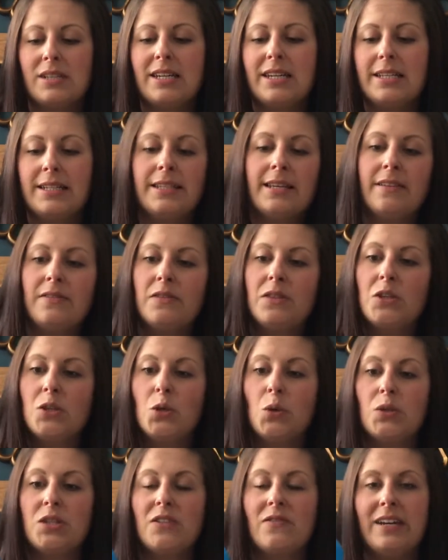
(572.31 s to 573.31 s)
These are the
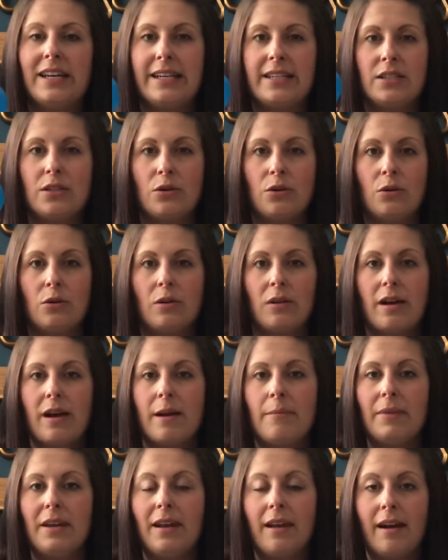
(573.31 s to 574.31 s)
sort of little
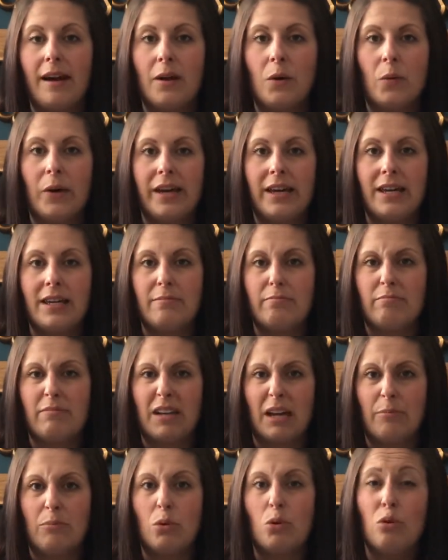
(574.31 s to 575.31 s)
lightweight
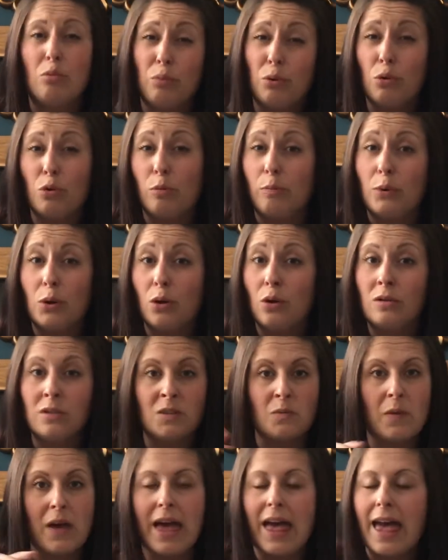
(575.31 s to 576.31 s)
like ball pool
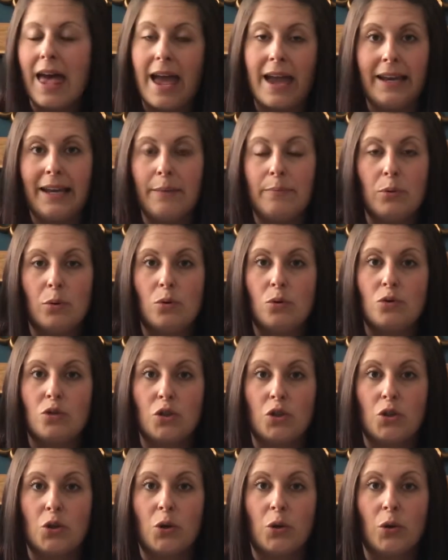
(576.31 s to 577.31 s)
balls, but any balls
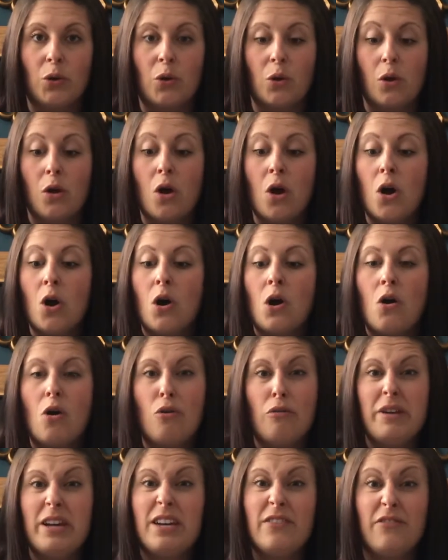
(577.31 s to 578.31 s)
at all,
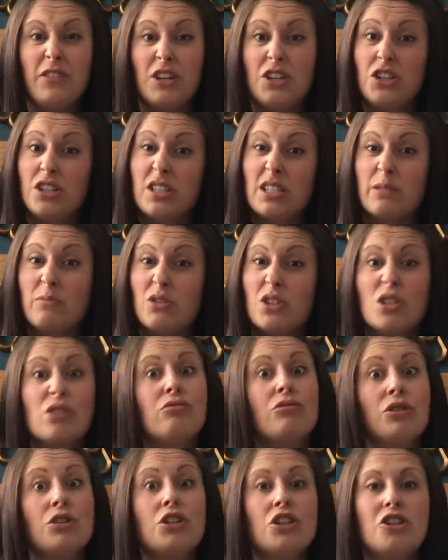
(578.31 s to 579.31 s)
or even just some
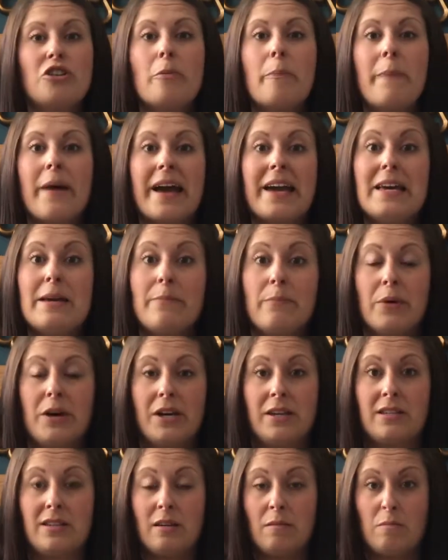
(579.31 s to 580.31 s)
scrunched up
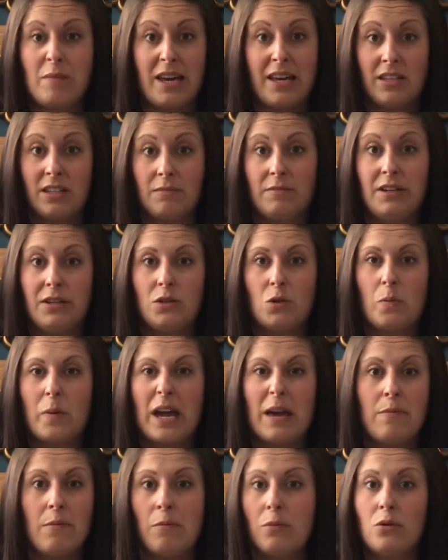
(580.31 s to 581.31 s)
paper. So make some little
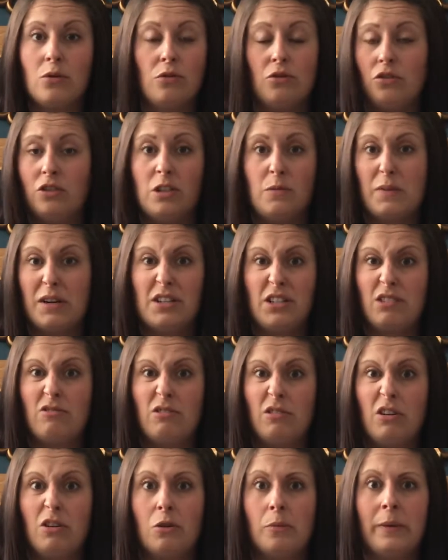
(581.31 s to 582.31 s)
paper balls just by
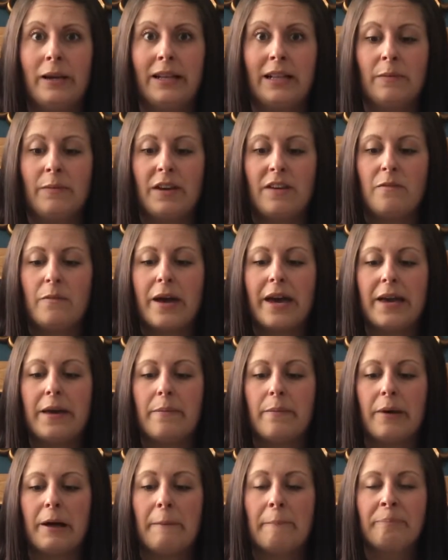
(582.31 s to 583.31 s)
screwing up a little bit of
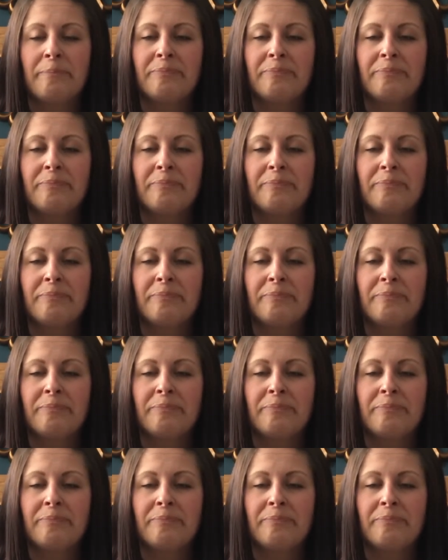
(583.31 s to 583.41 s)
paper.